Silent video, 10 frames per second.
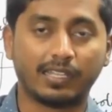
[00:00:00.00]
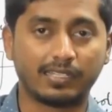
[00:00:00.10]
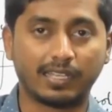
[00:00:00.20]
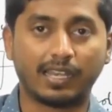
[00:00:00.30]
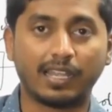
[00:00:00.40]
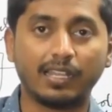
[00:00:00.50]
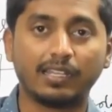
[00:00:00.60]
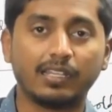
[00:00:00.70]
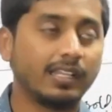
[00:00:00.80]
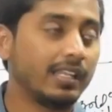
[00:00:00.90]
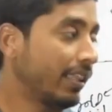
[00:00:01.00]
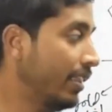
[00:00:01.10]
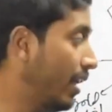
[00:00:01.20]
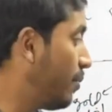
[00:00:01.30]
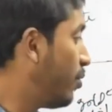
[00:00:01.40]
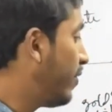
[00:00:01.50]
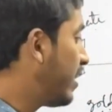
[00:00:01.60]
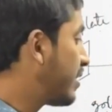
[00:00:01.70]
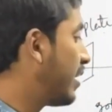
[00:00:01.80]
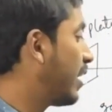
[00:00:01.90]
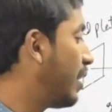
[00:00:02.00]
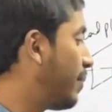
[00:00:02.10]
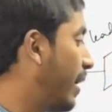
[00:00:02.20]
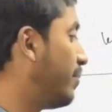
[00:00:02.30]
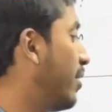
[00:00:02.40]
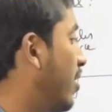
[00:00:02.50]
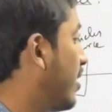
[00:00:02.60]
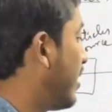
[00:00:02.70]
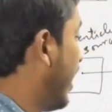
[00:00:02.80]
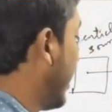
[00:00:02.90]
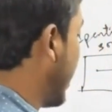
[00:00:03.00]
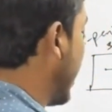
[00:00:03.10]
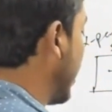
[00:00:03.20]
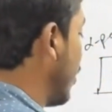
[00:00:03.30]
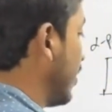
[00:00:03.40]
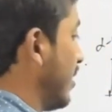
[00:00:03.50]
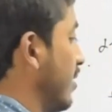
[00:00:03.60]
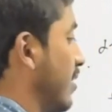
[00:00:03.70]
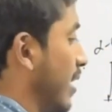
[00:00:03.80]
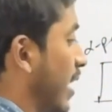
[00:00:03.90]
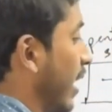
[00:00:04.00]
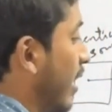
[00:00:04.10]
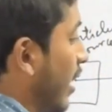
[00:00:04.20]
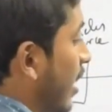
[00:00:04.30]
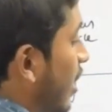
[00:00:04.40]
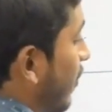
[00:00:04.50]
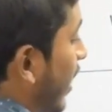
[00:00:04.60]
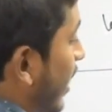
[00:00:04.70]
Is it clear? They move in a circular path, because he can conclude this, like for